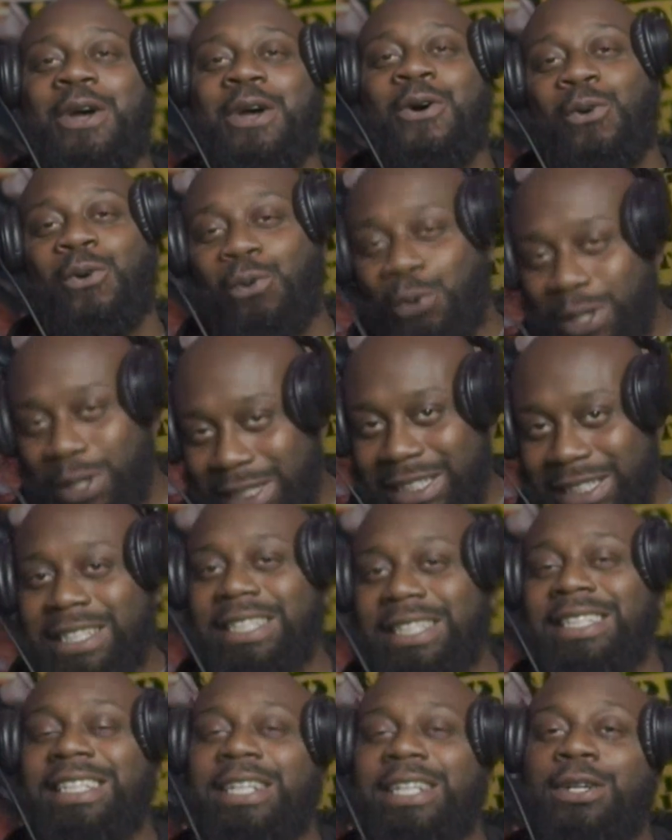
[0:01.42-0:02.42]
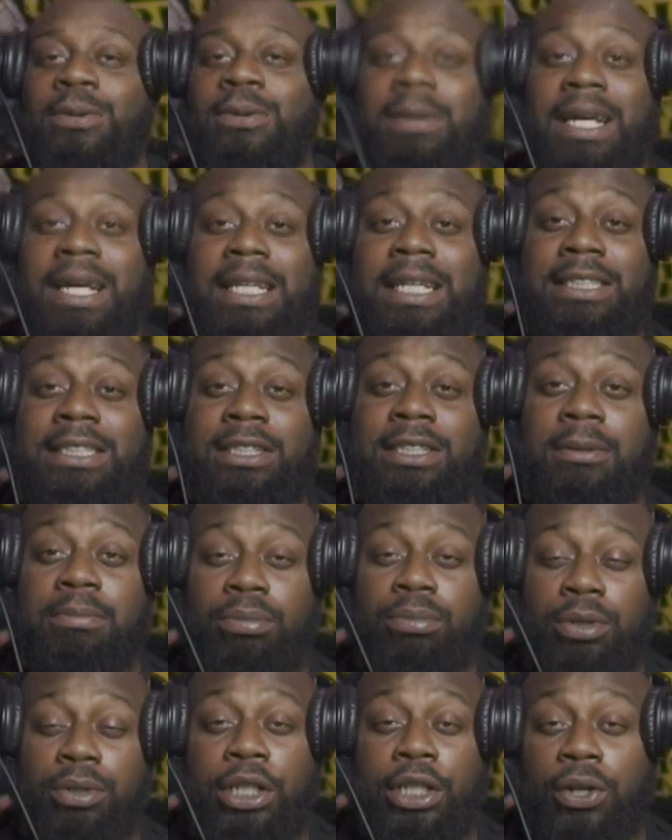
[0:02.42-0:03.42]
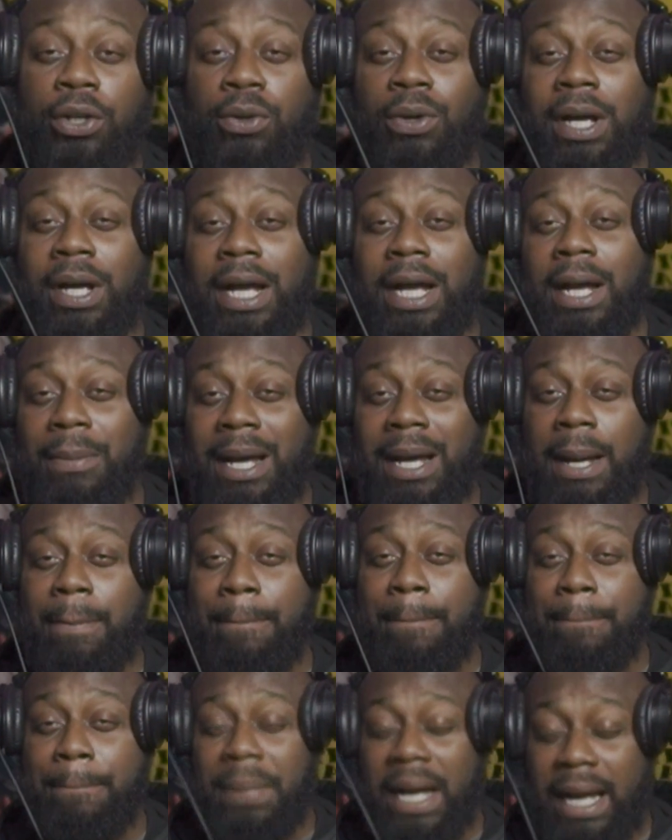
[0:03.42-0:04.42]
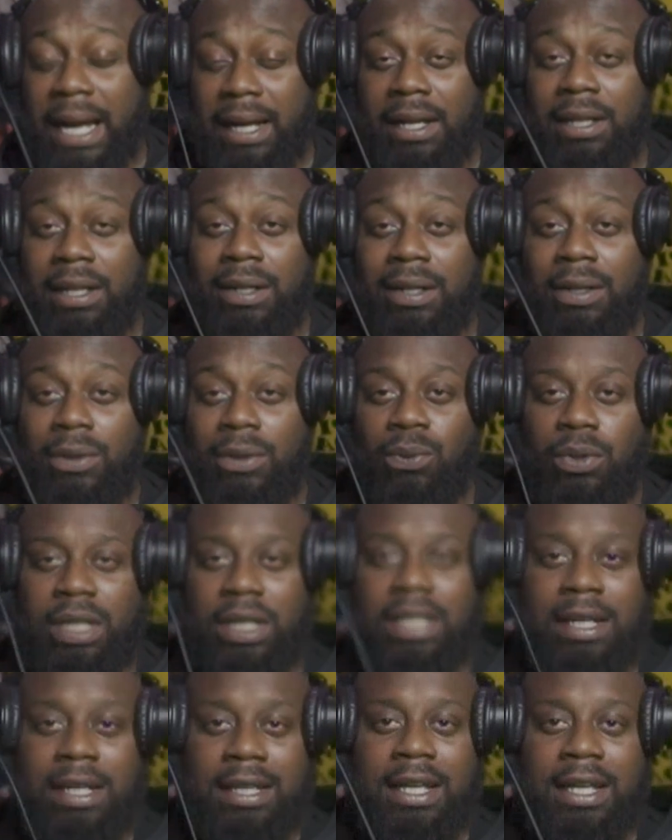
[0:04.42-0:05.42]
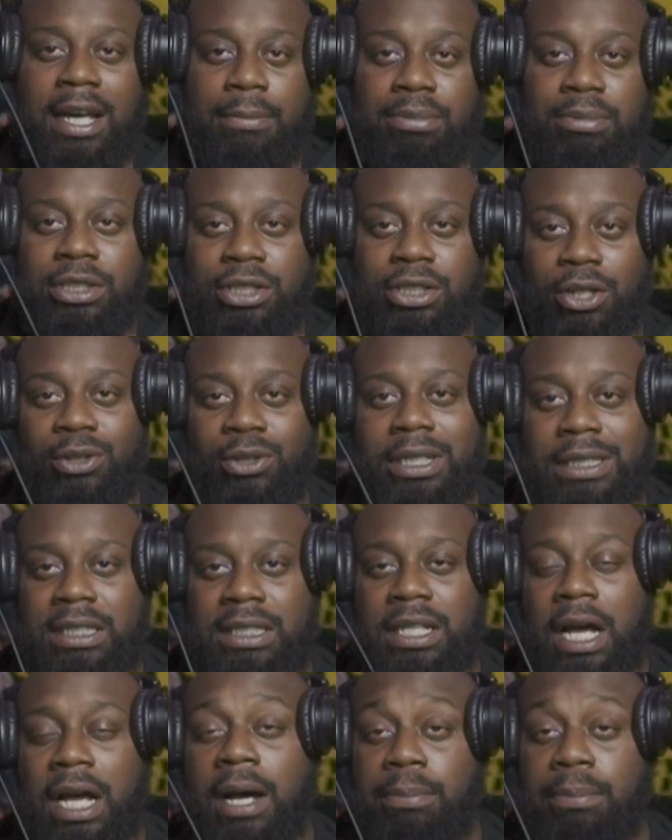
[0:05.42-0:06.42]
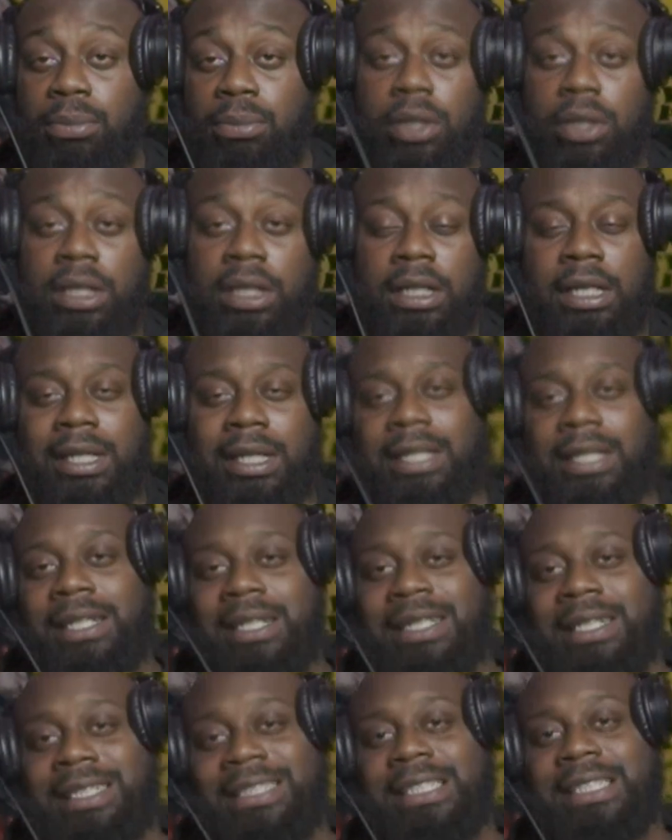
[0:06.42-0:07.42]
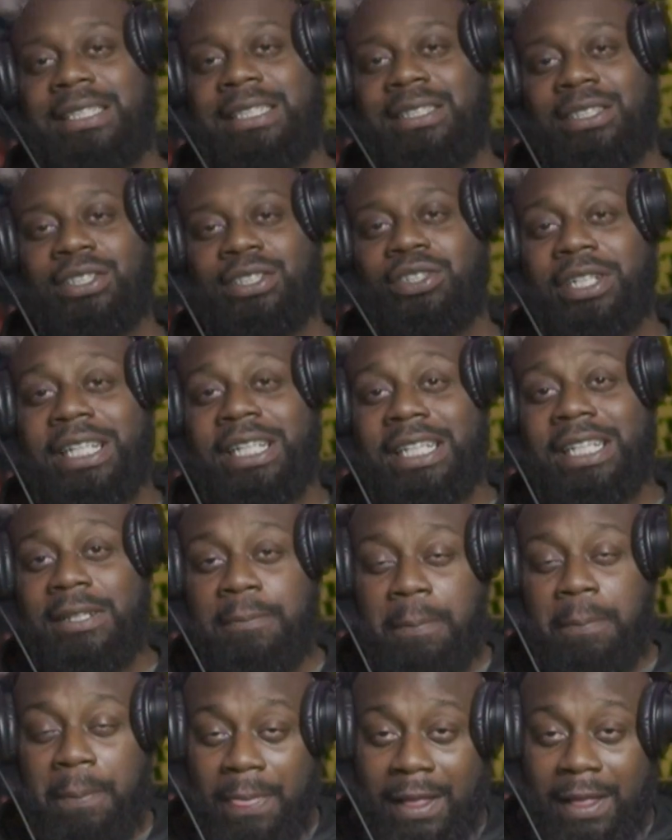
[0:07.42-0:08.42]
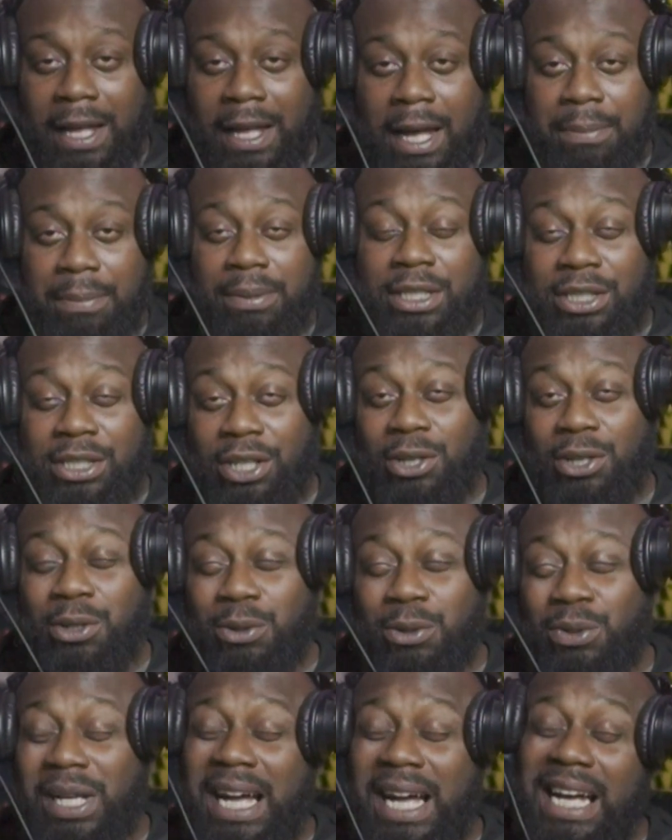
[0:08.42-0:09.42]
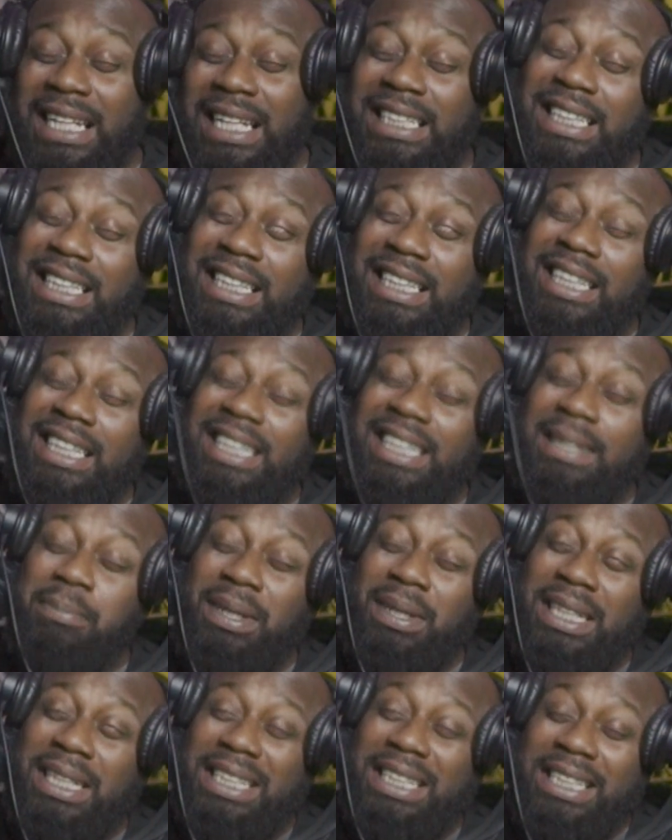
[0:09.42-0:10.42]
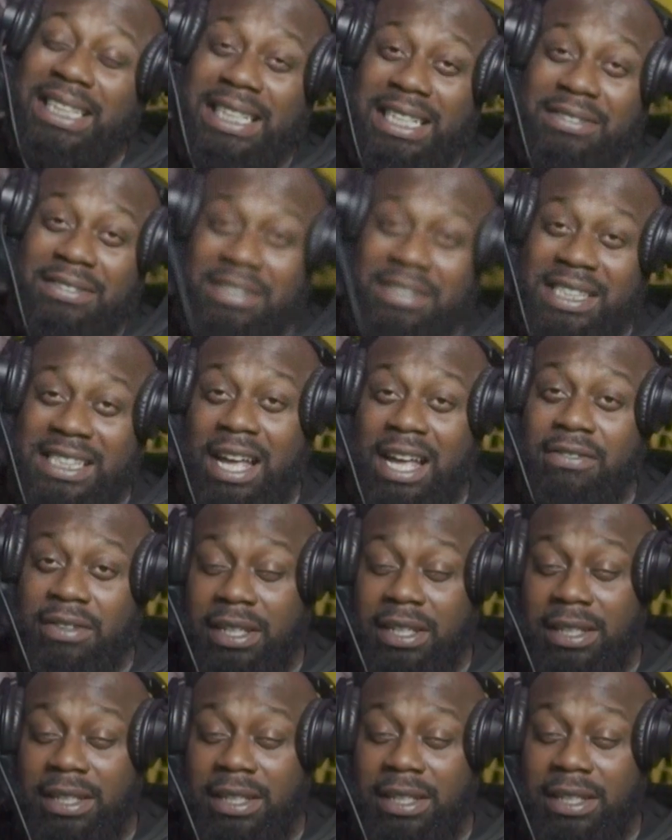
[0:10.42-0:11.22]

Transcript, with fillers: What's the deal, man? It's your boy GoHamm. I'm back with another episode of Top Boy, Season 3, Episode, I believe, 7.